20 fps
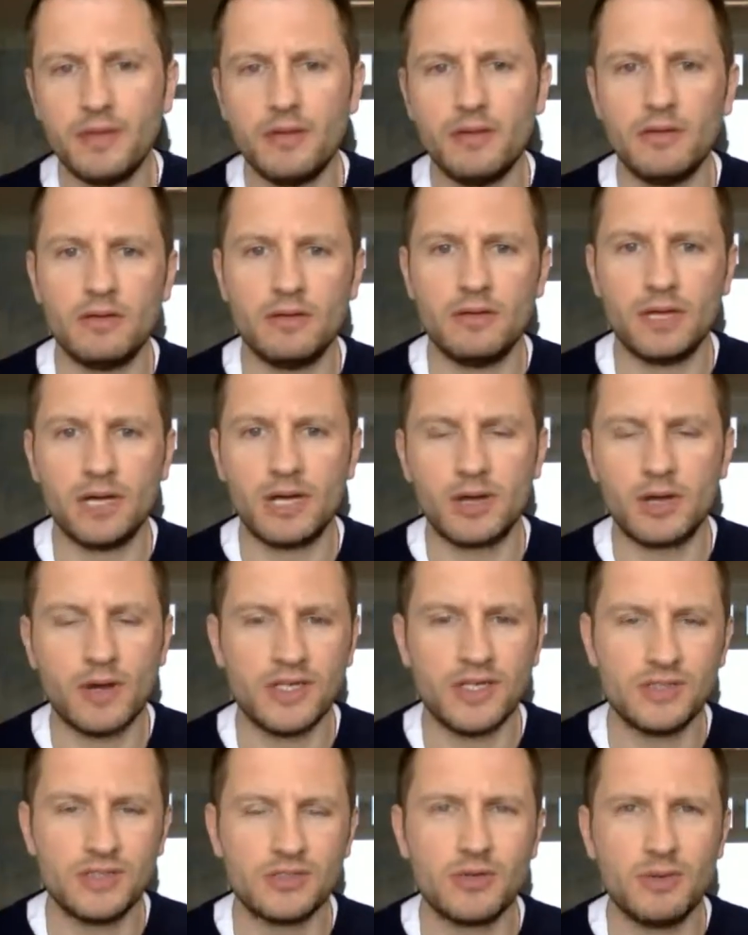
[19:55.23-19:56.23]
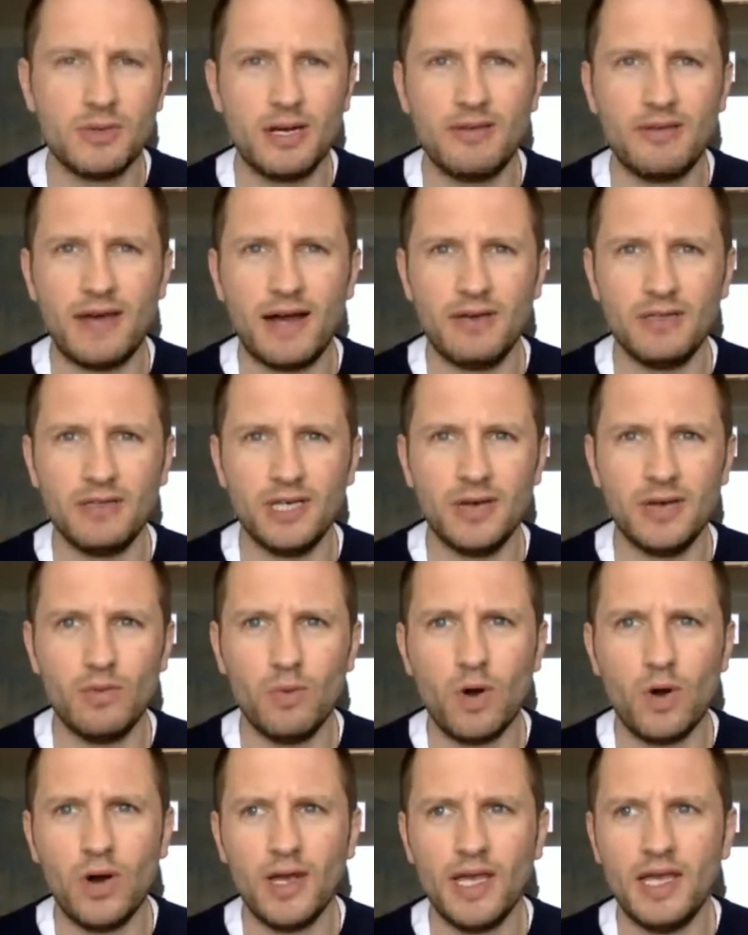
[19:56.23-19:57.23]
the questions coming around, you know,
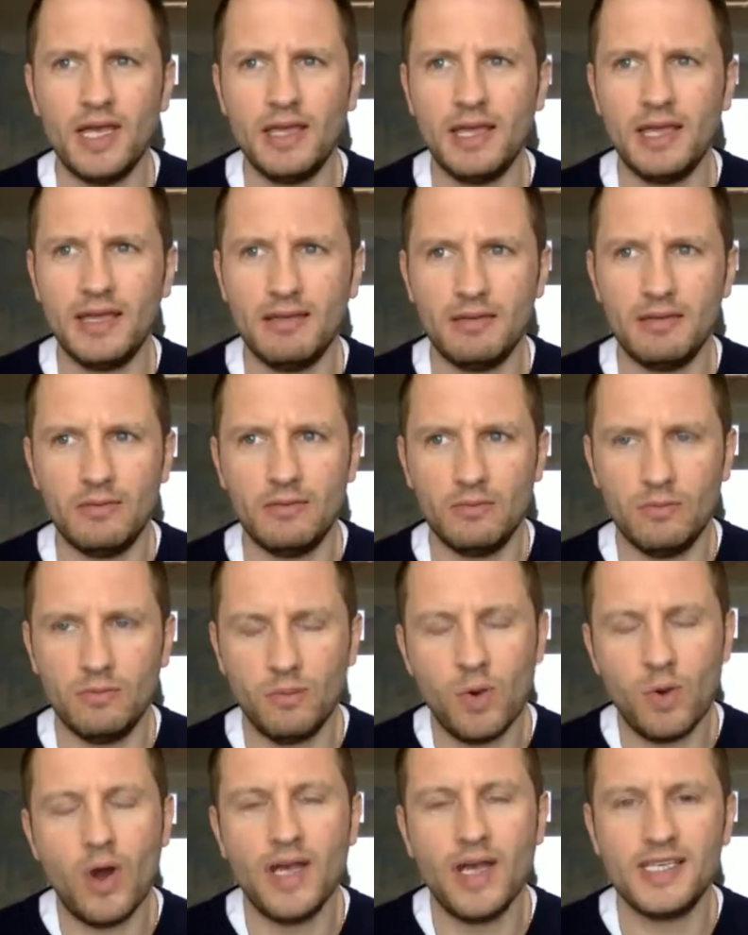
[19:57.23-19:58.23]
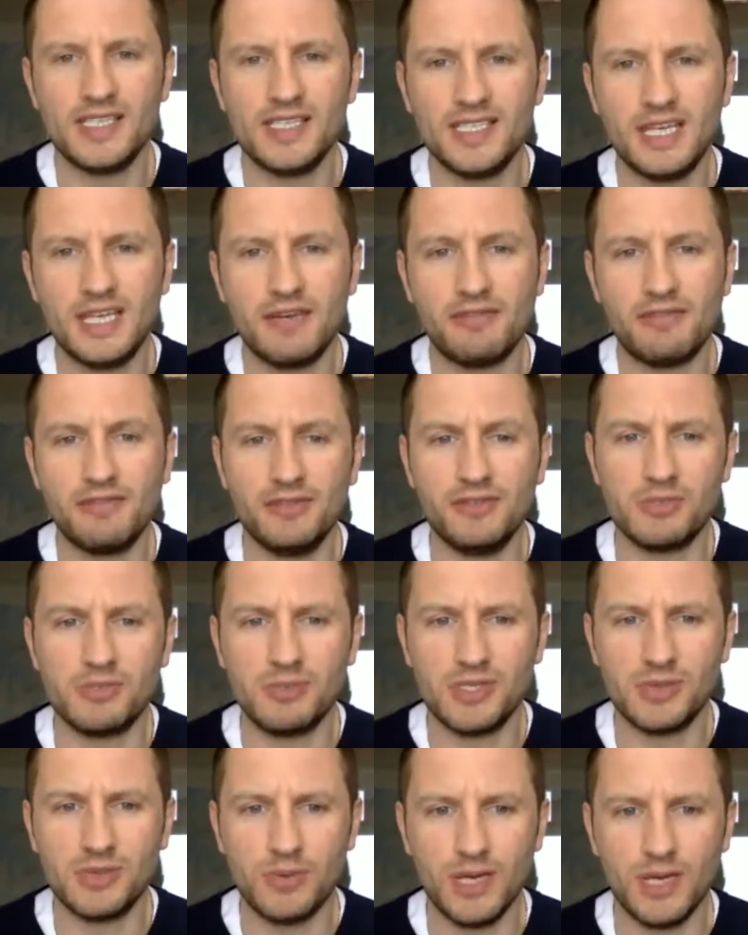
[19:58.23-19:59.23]
what what is the difference
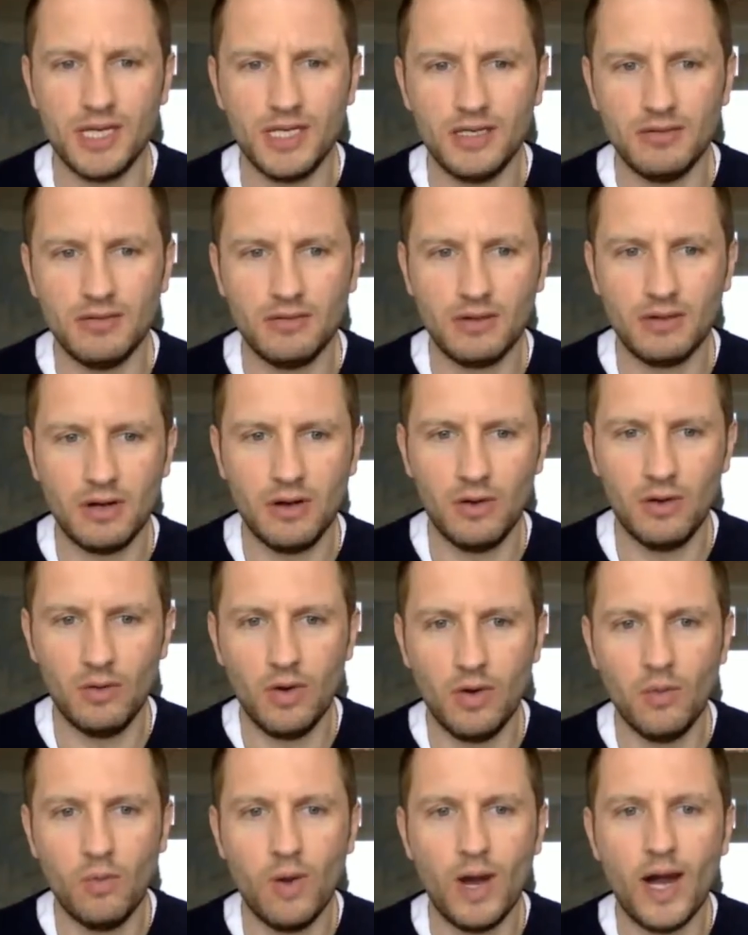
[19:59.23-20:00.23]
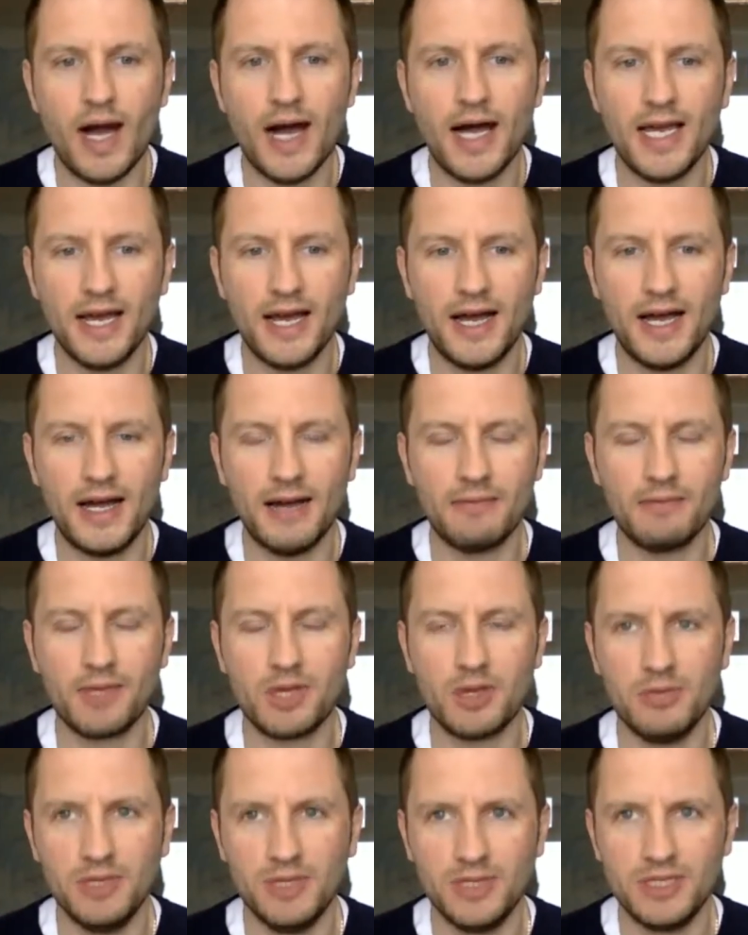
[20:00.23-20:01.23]
between or, or why are
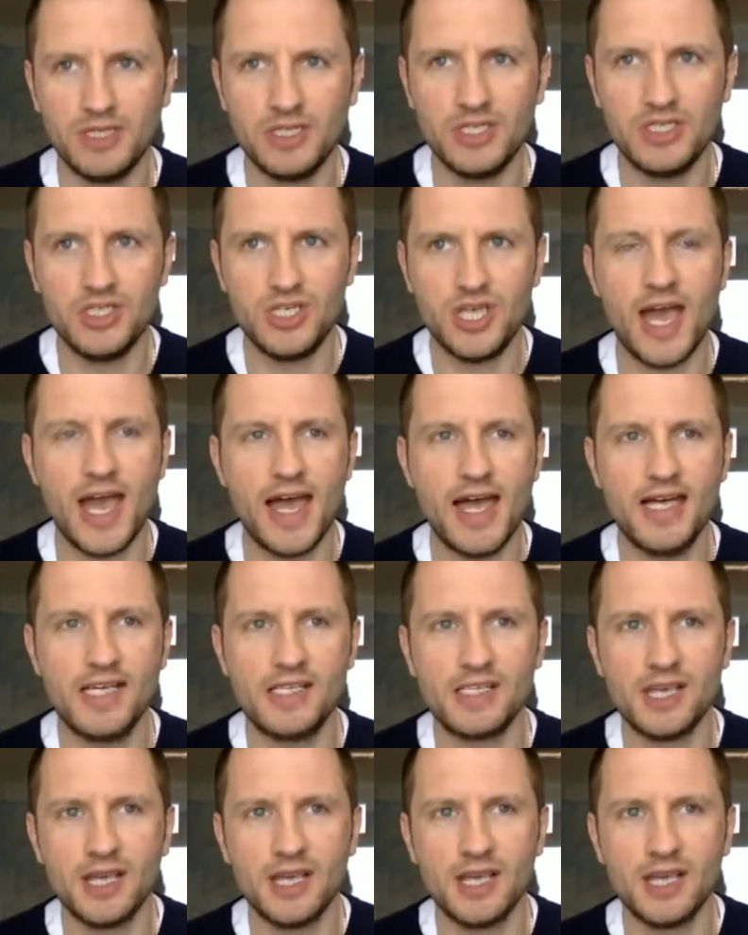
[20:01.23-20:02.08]
community shares